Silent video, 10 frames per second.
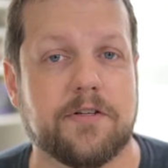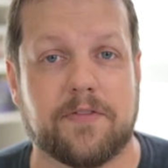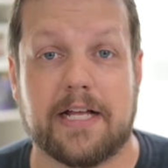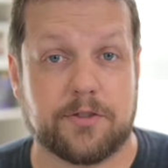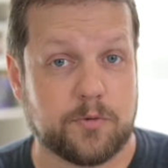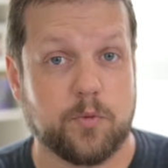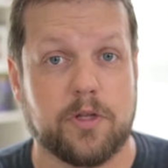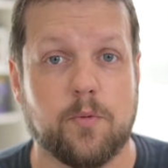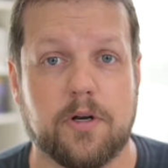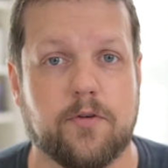if that's
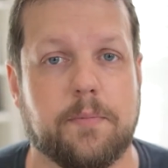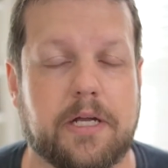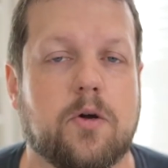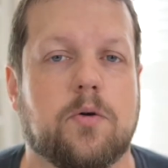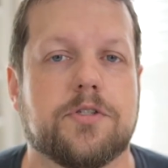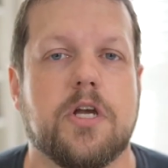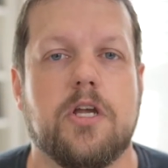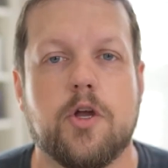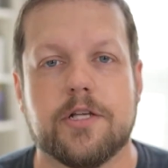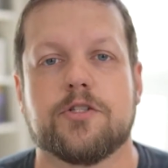really one of your big goals,
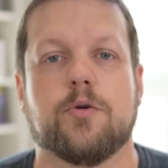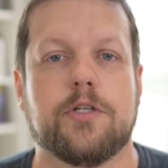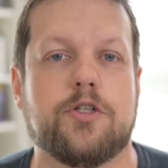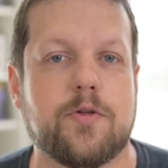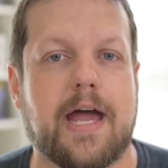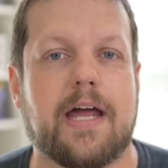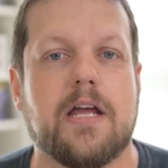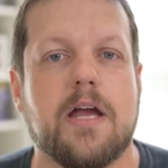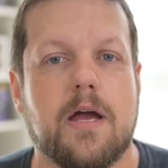you can certainly do that,